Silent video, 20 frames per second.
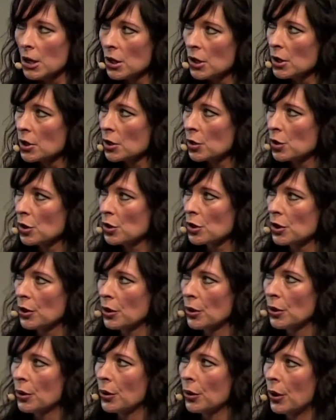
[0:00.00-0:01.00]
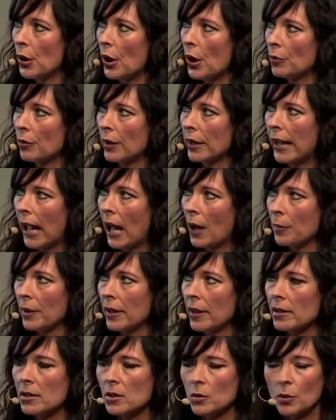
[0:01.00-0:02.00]
So just to recap
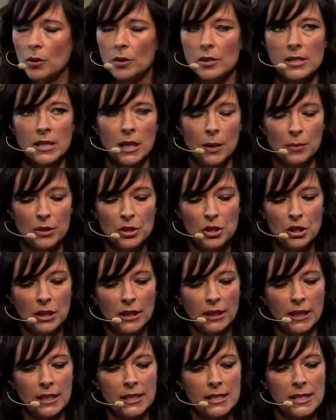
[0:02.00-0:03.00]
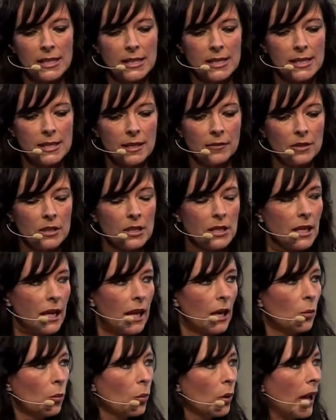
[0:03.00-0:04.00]
here, so we're established in
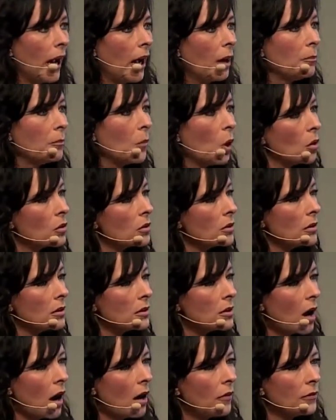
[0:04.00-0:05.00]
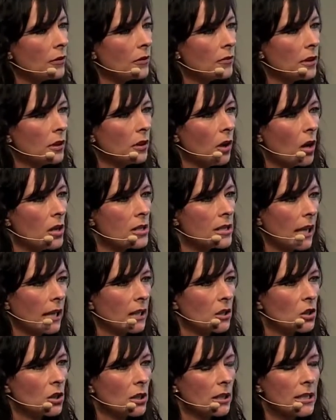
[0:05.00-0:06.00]
1978. We are modeled off of the Los
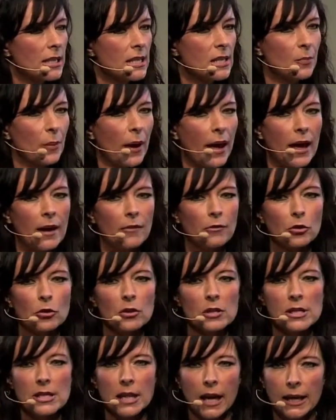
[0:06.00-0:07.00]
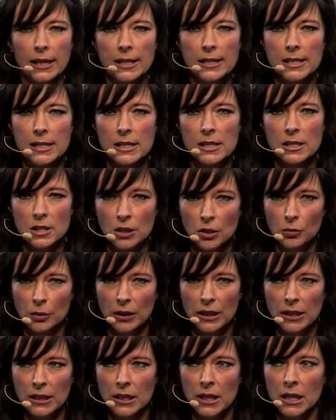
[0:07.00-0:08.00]
Angeles Behavioral Sciences
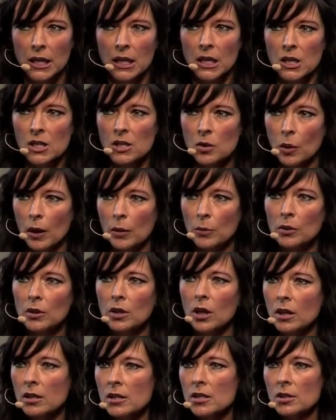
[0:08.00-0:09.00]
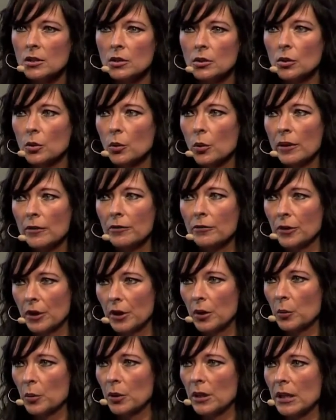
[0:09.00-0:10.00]
Unit. So I will consult quite
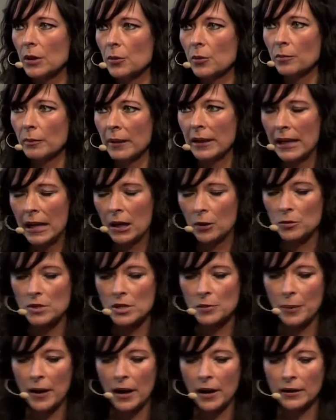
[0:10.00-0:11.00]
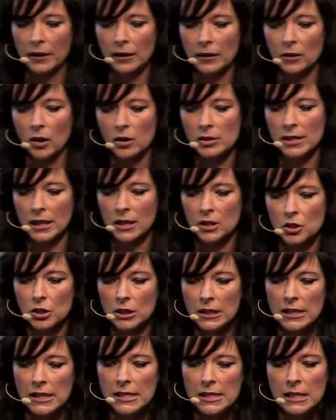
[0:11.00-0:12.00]
frequently with my counterpart in Los
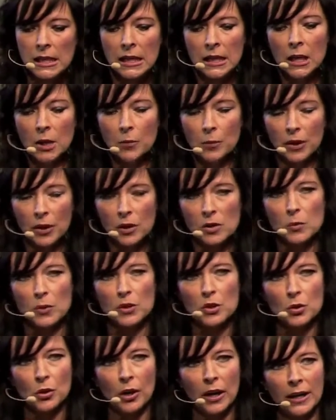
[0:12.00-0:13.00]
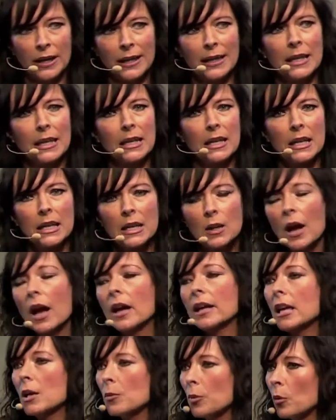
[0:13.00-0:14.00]
Angeles because we try and
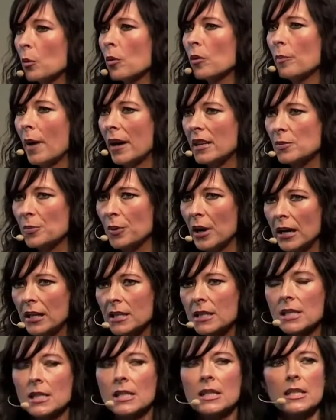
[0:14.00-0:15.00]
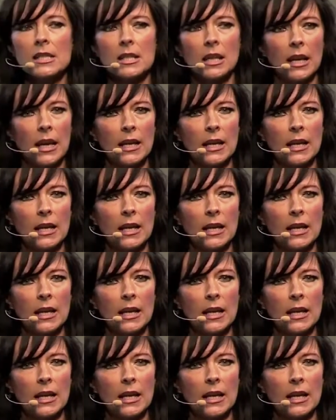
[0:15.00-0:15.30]
keep up with best practice and